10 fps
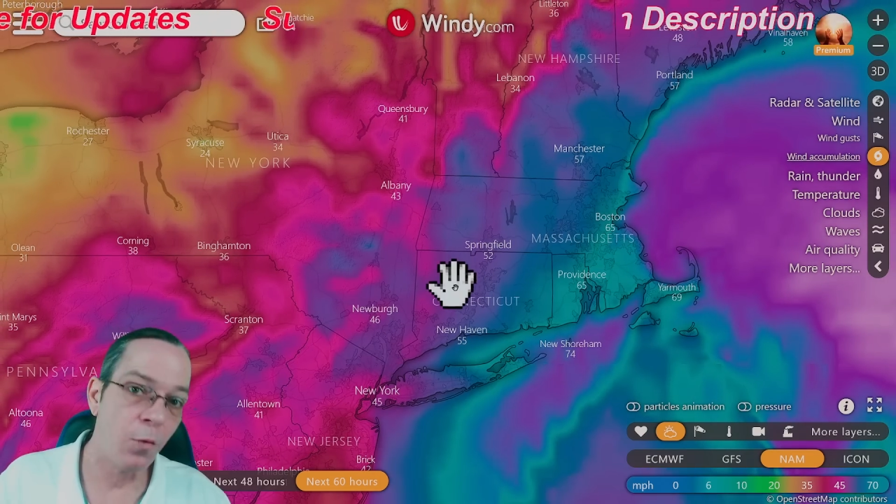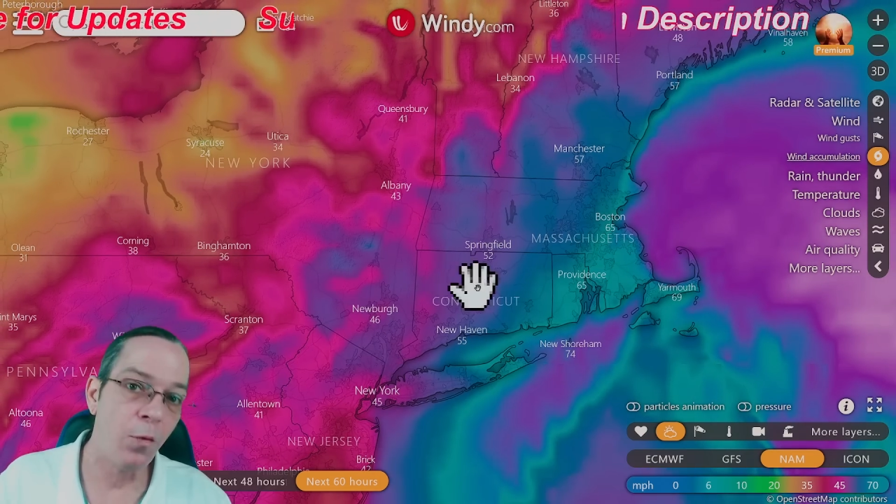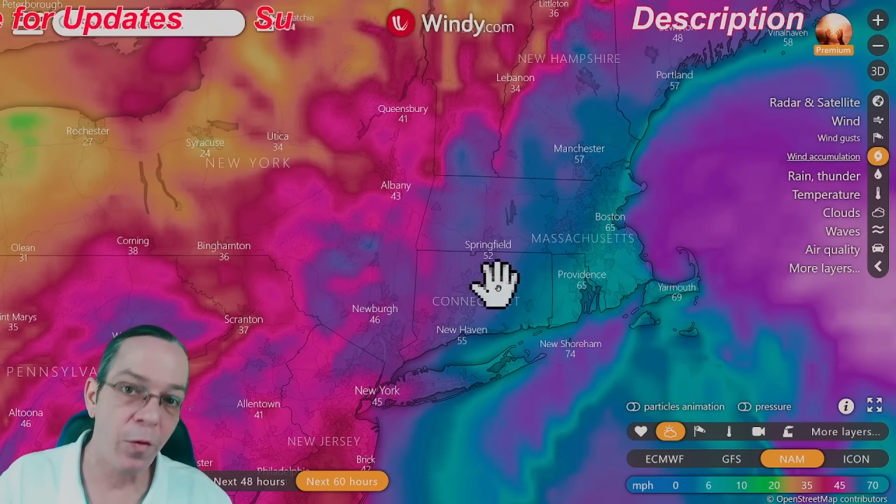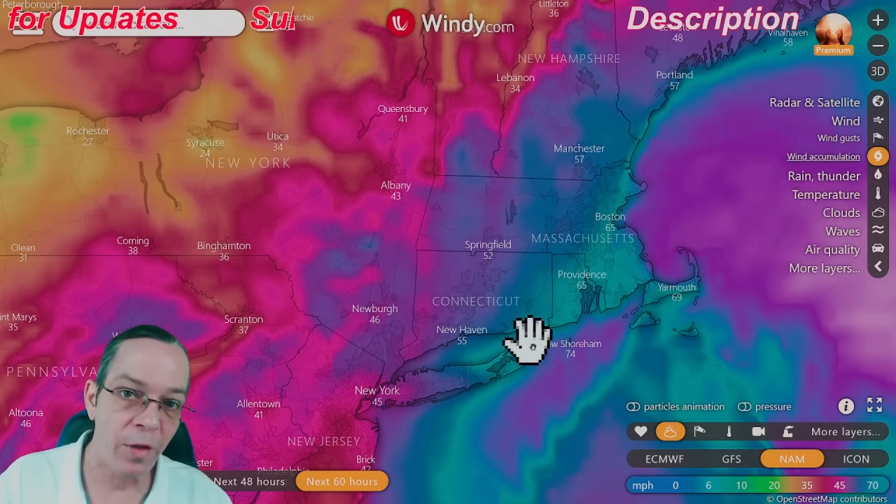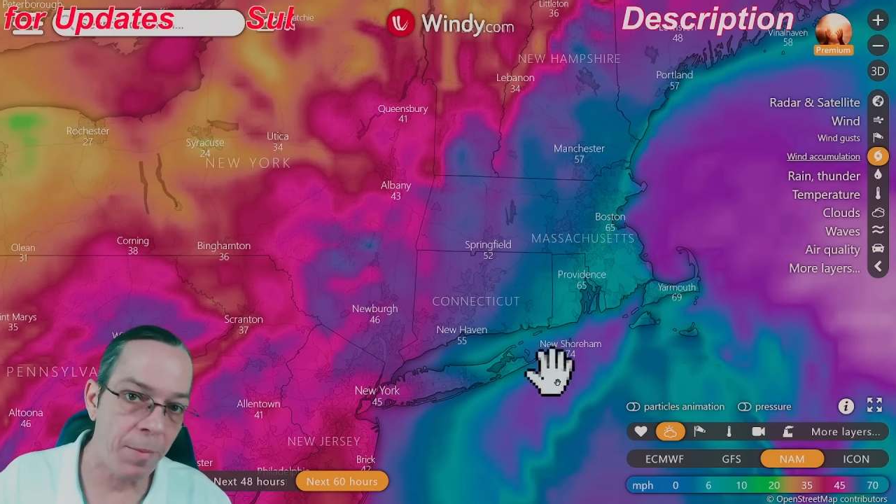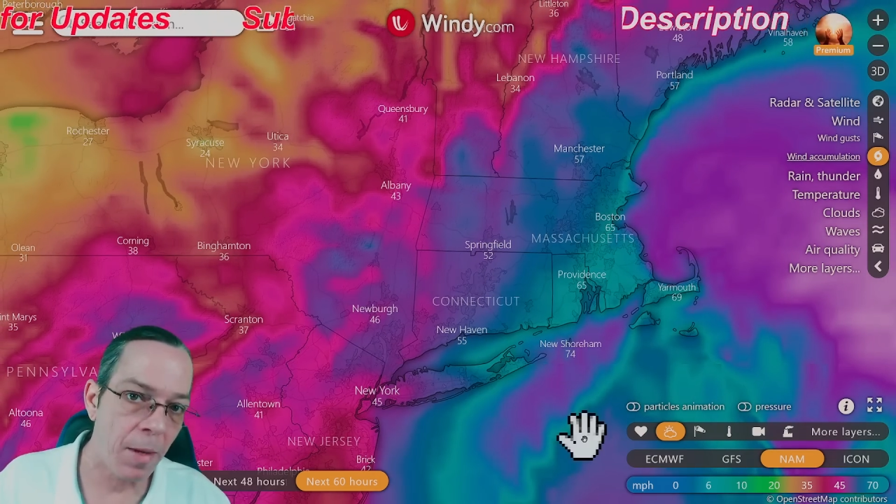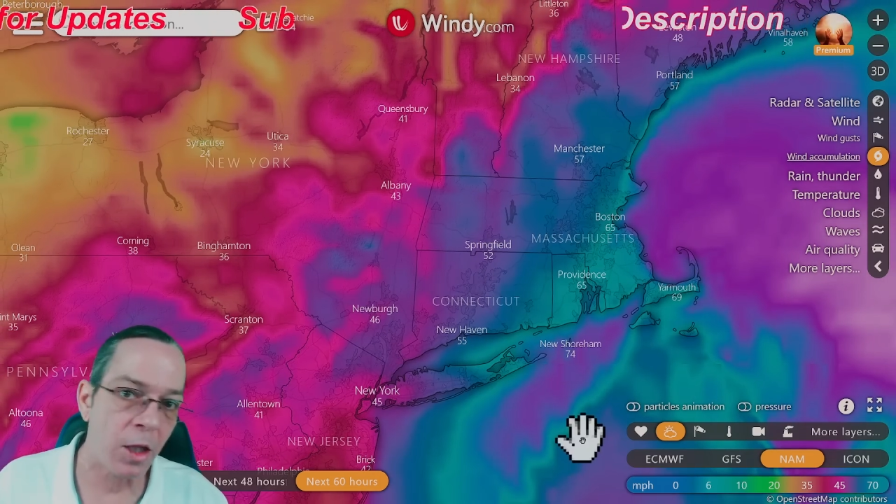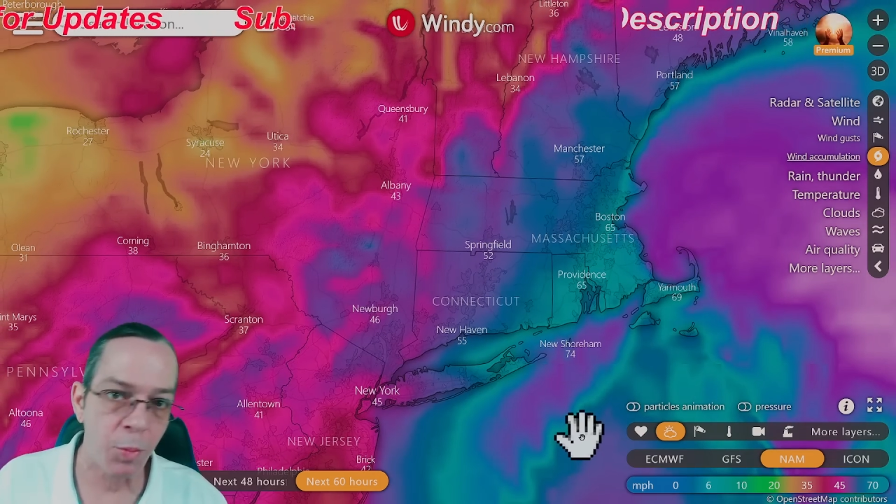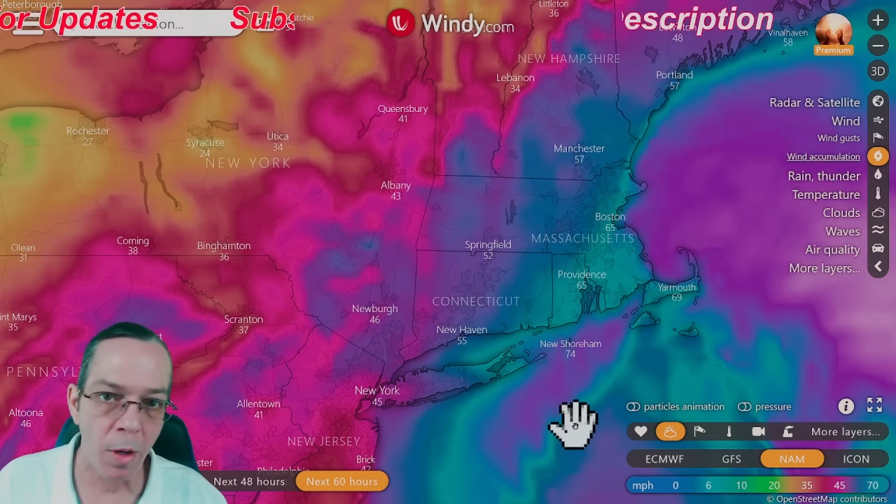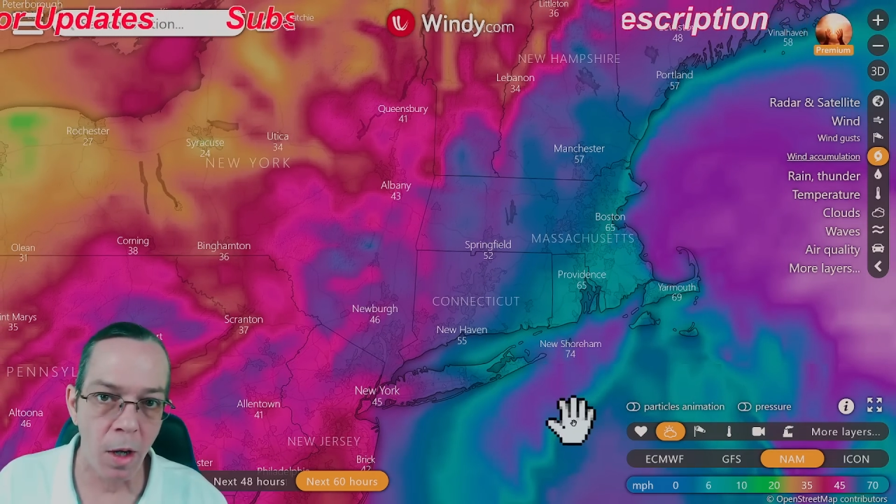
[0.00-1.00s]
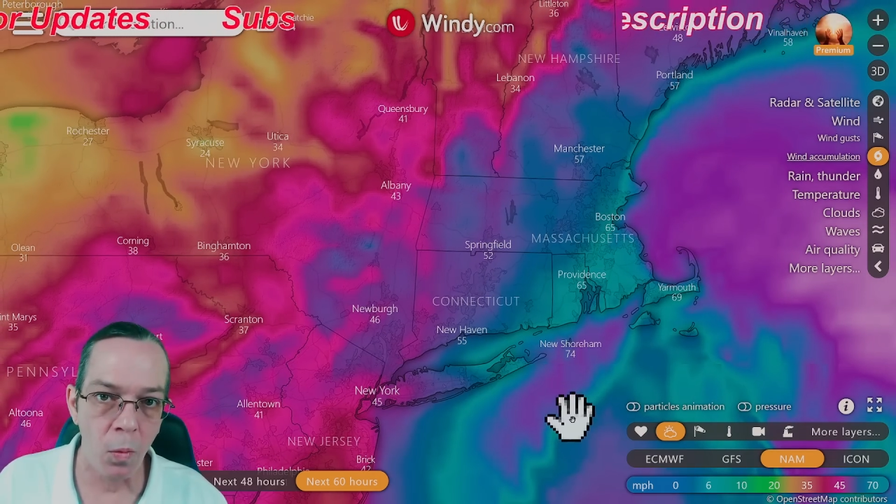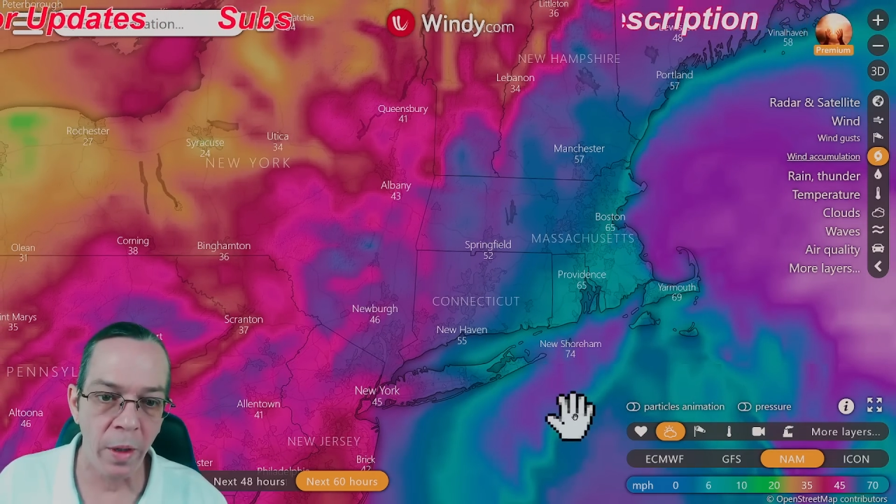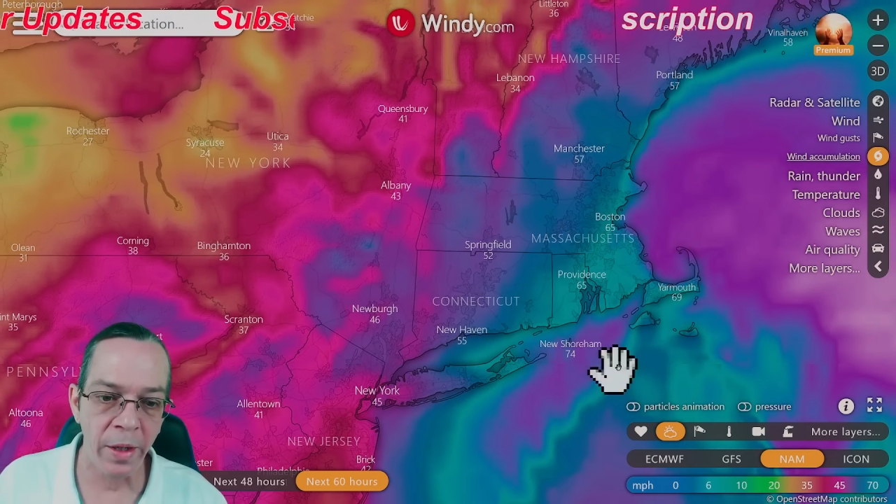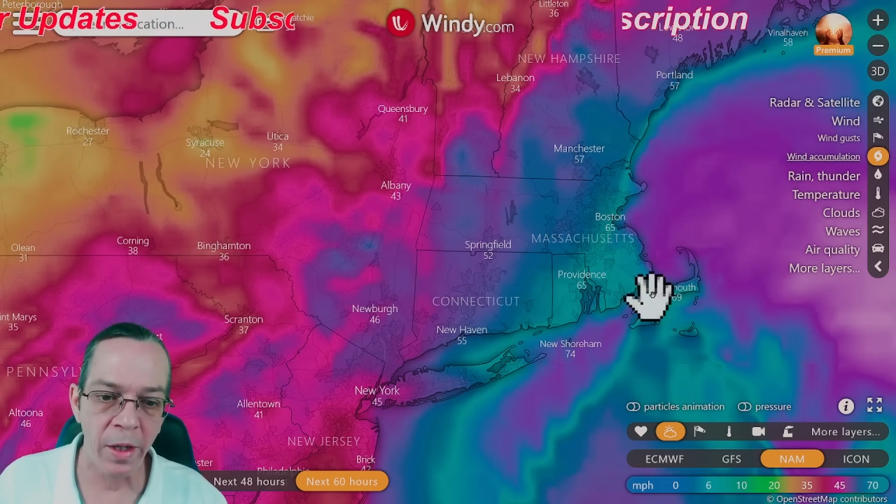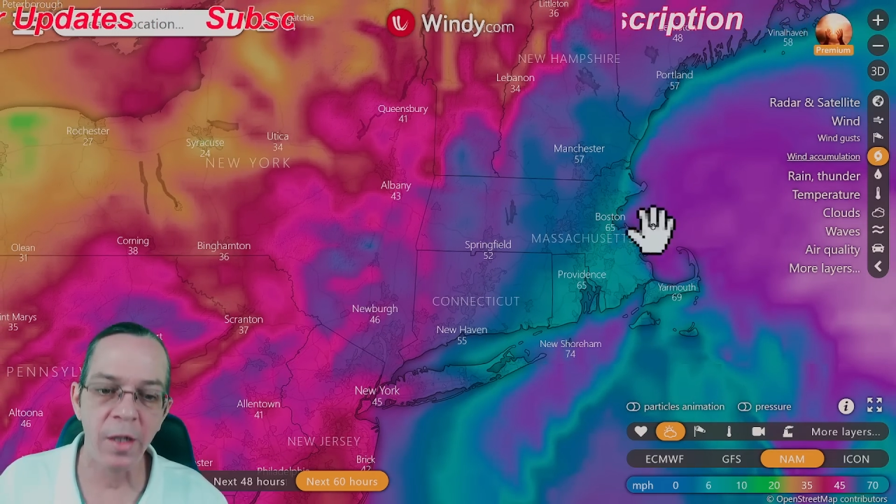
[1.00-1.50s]
50 miles per hour
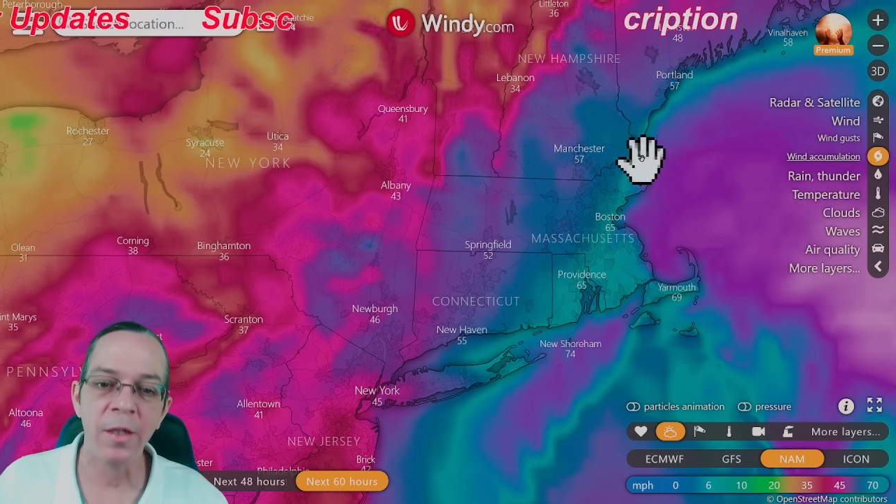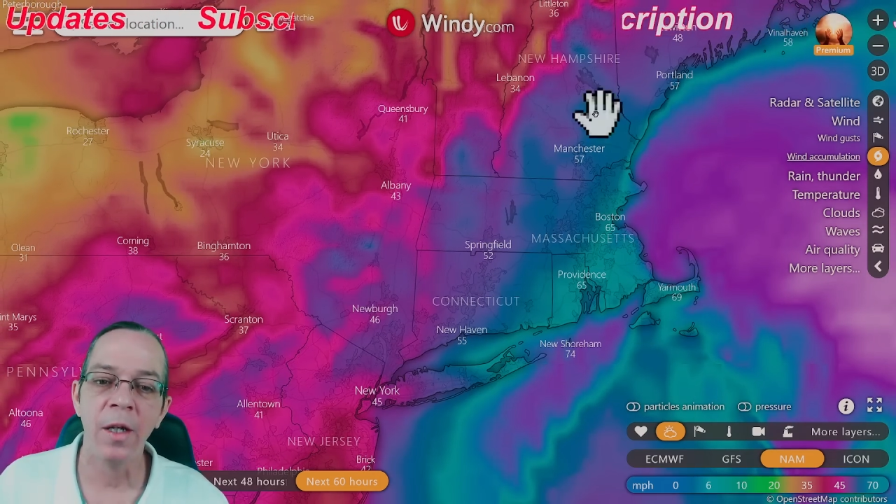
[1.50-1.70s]
wind gusts,